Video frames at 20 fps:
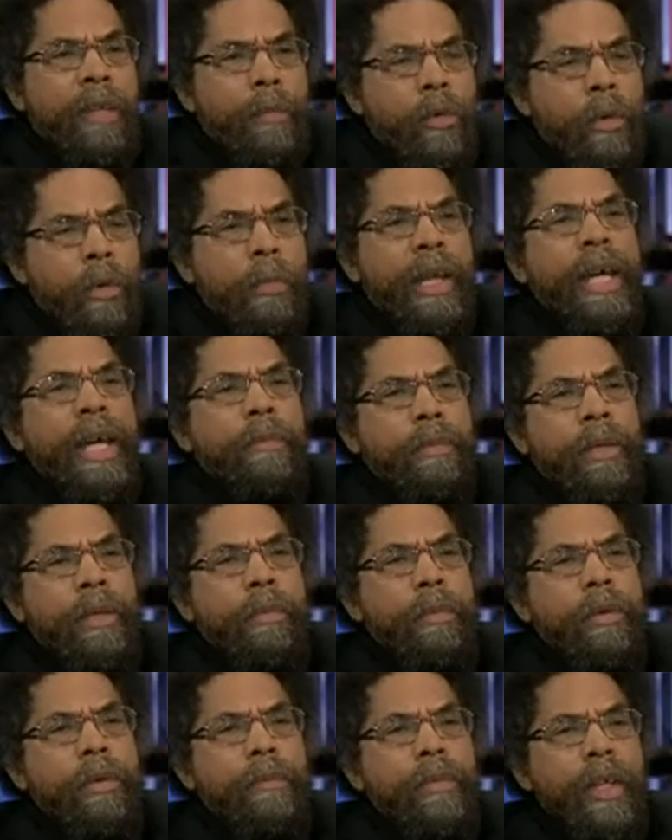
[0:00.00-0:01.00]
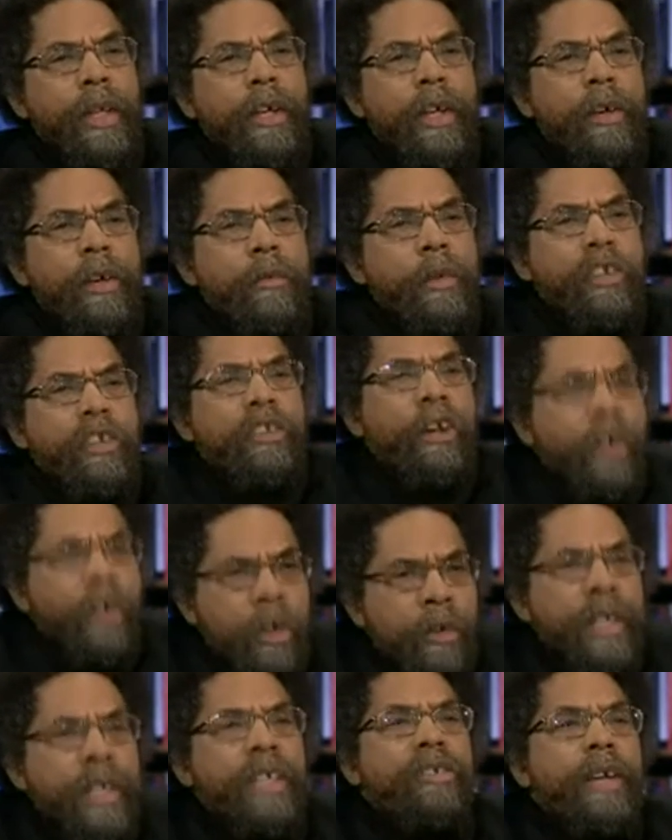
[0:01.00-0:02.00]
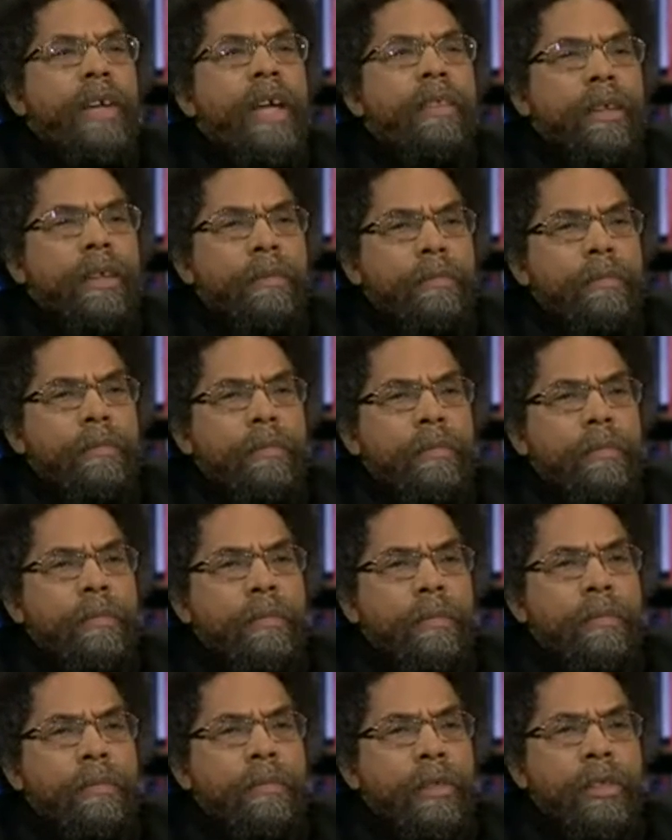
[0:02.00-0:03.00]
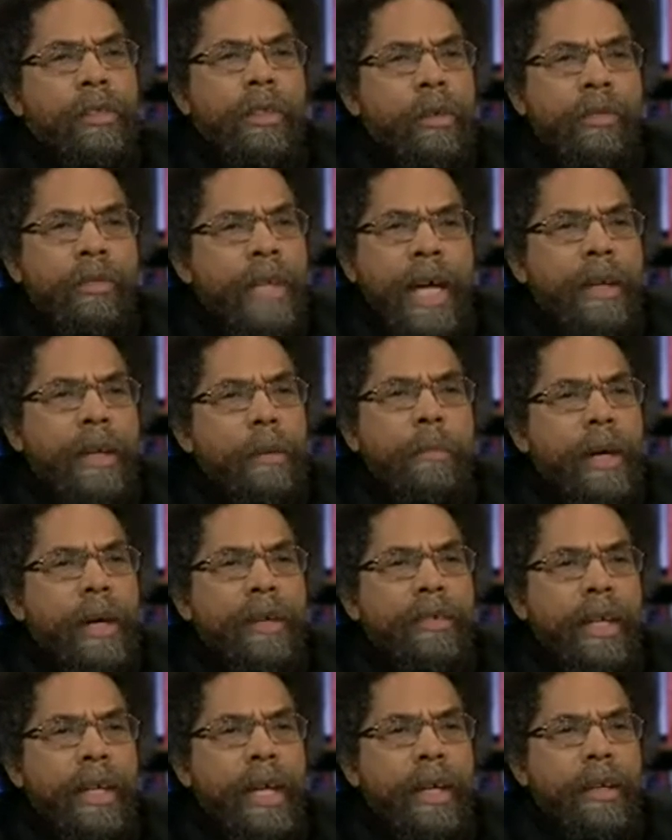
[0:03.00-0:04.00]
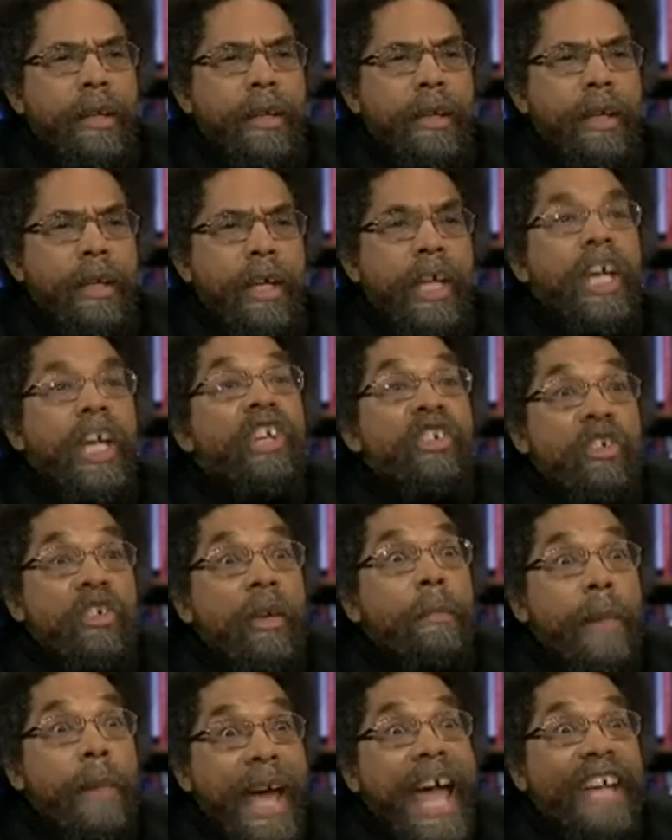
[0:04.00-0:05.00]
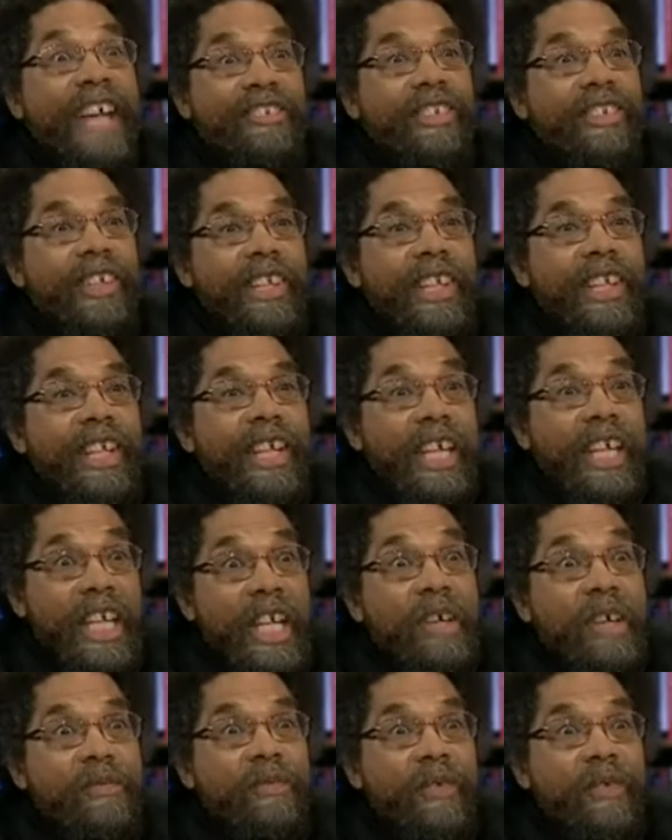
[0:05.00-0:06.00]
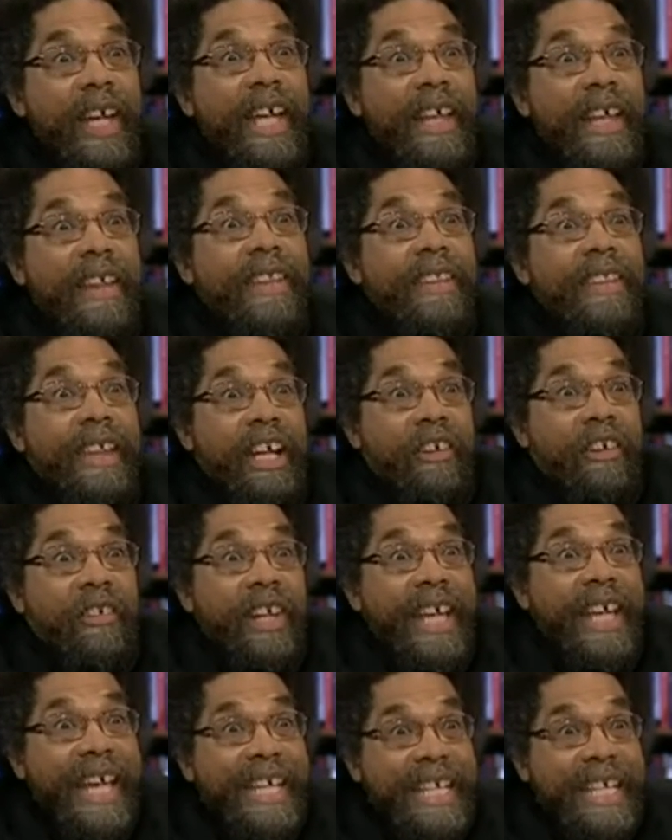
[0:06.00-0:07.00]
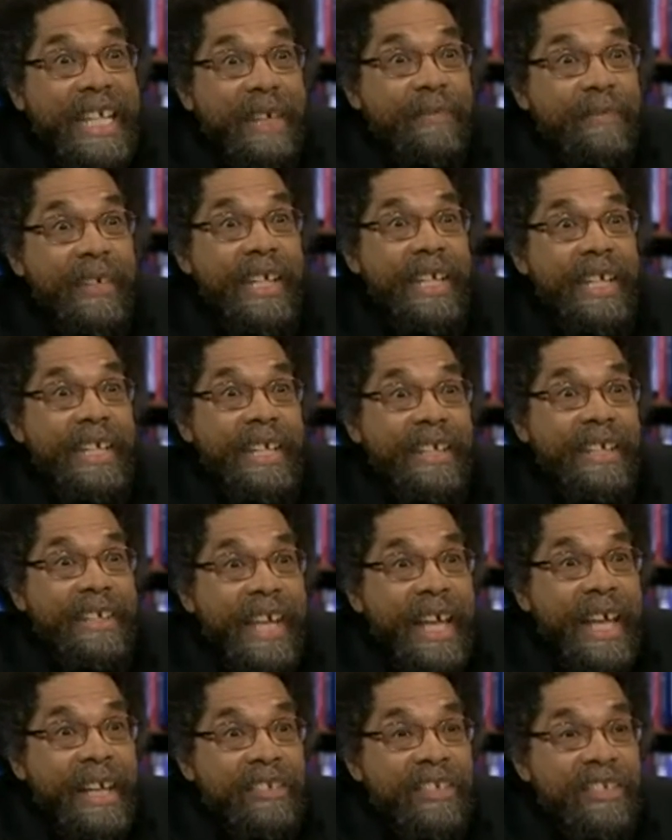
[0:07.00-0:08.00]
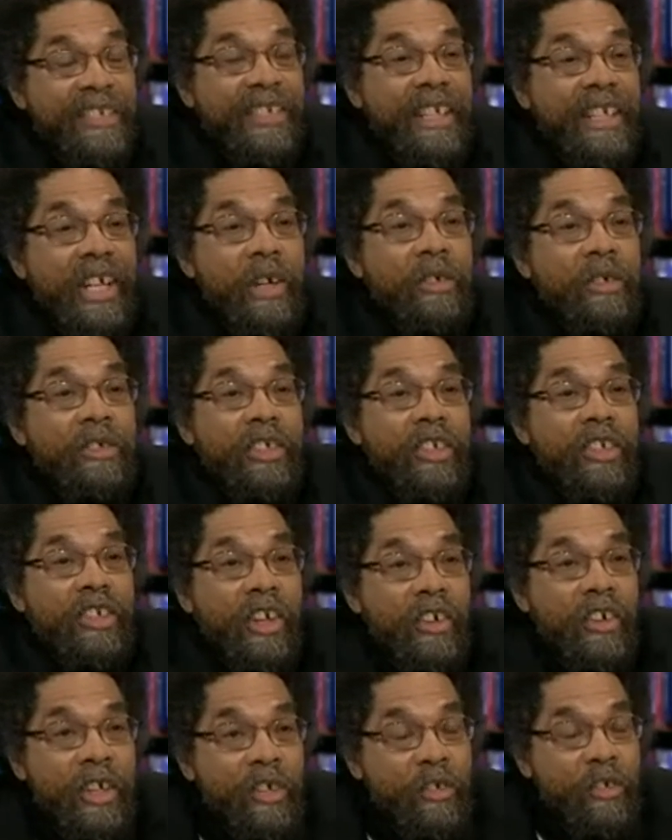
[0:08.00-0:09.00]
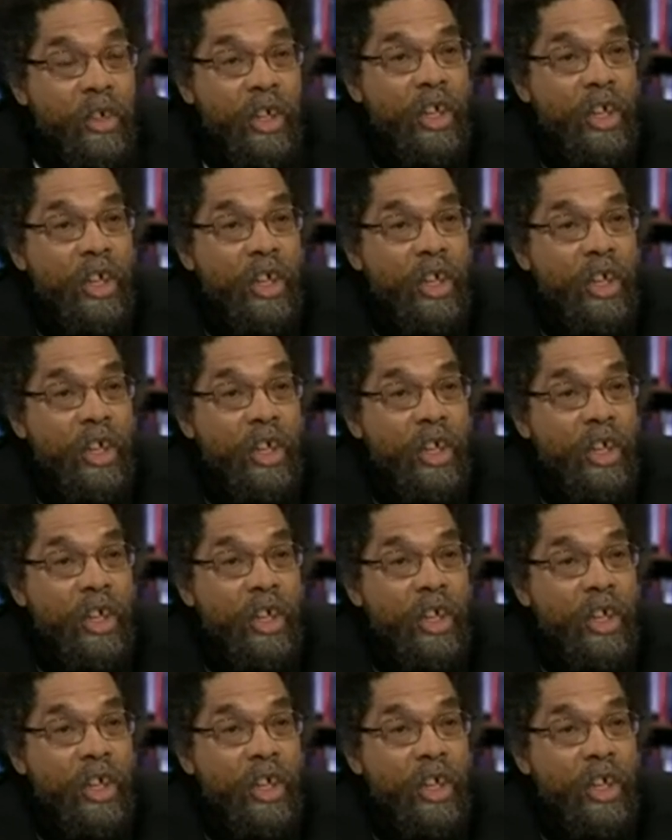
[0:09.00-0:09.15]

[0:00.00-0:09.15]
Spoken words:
poor black people, we turn on each other. There's no doubt about that. Can you imagine if the creativity and intelligence that goes into turning